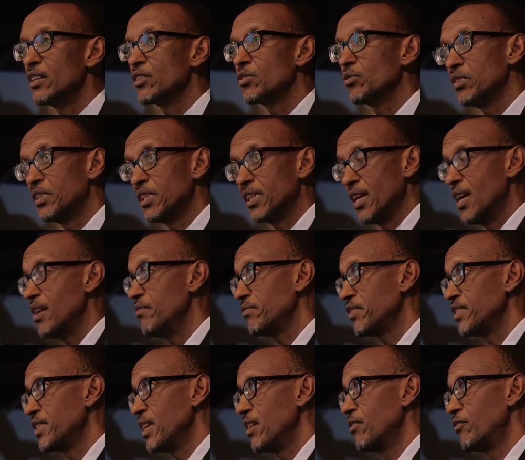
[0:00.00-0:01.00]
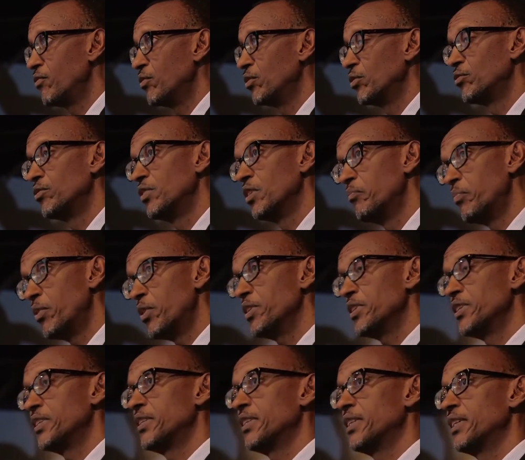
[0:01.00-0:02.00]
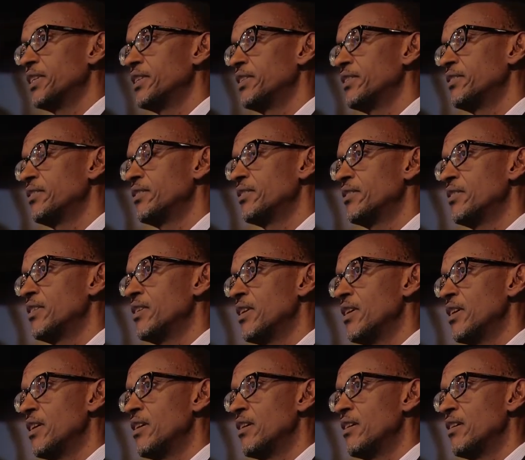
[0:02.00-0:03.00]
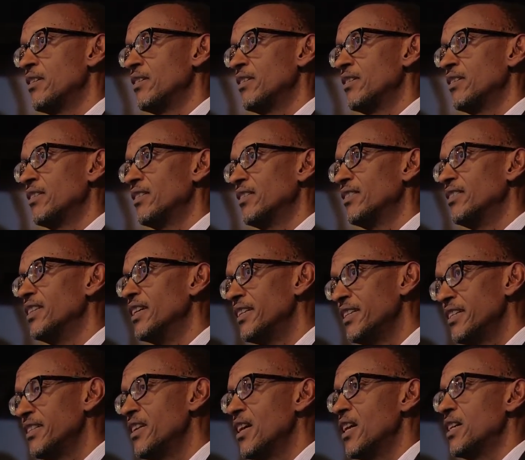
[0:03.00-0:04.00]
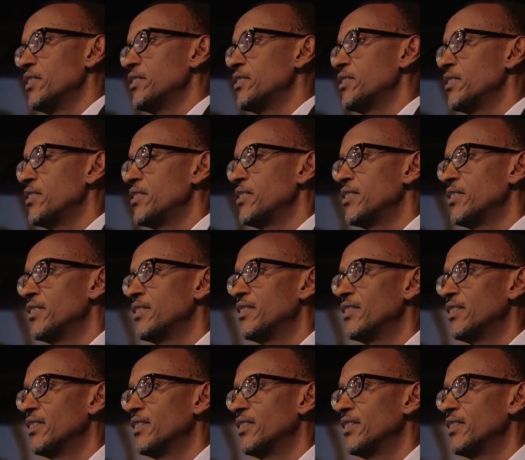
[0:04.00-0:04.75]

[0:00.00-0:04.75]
So it comes, therefore, to the point that the leaders,